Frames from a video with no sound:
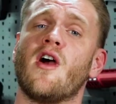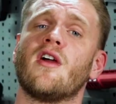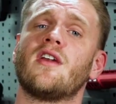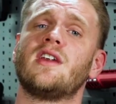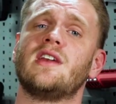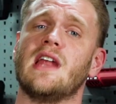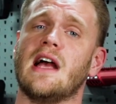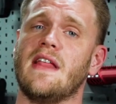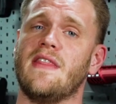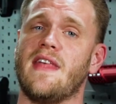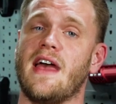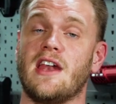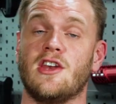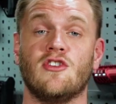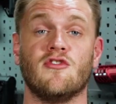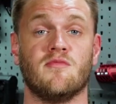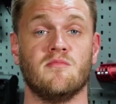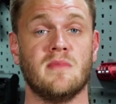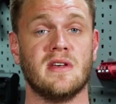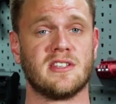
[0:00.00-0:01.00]
already done that
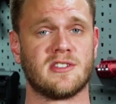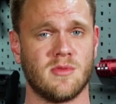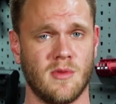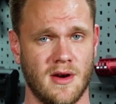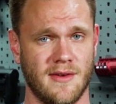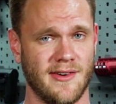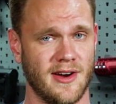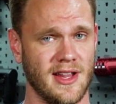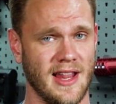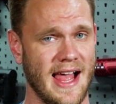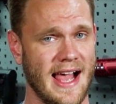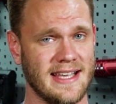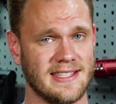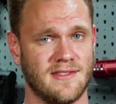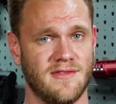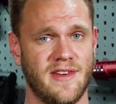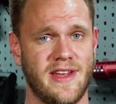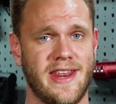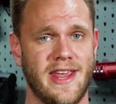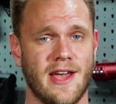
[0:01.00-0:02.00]
and you've missed one of our
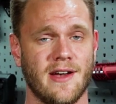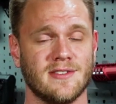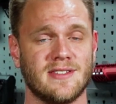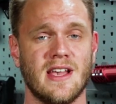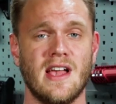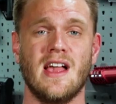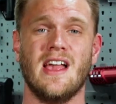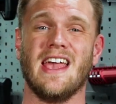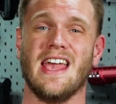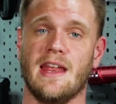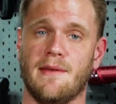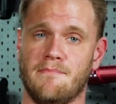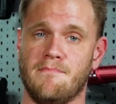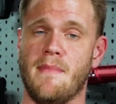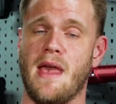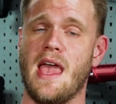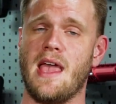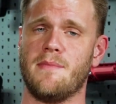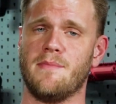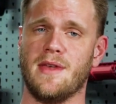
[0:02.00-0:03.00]
last videos, it
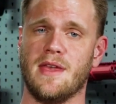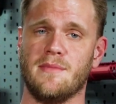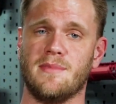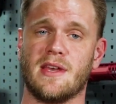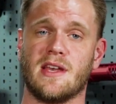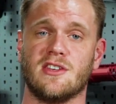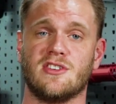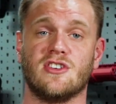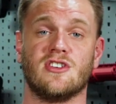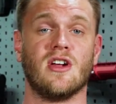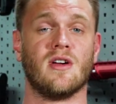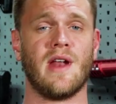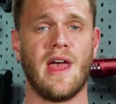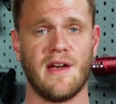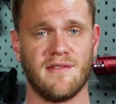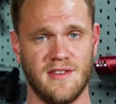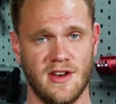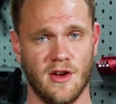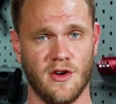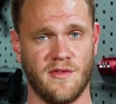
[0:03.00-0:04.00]
may be because you don't
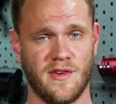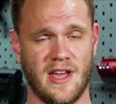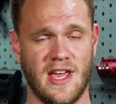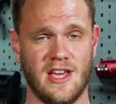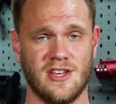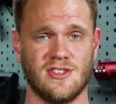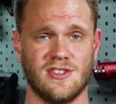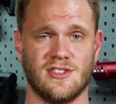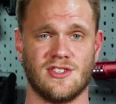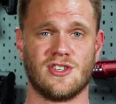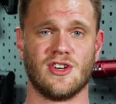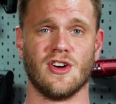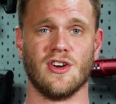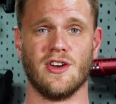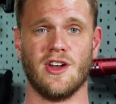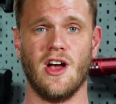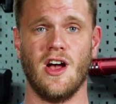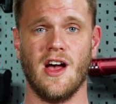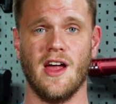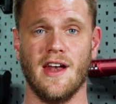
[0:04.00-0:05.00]
have notifications
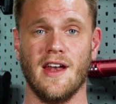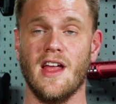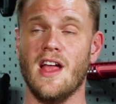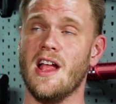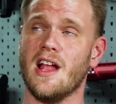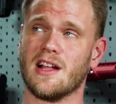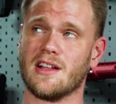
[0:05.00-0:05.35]
turned on.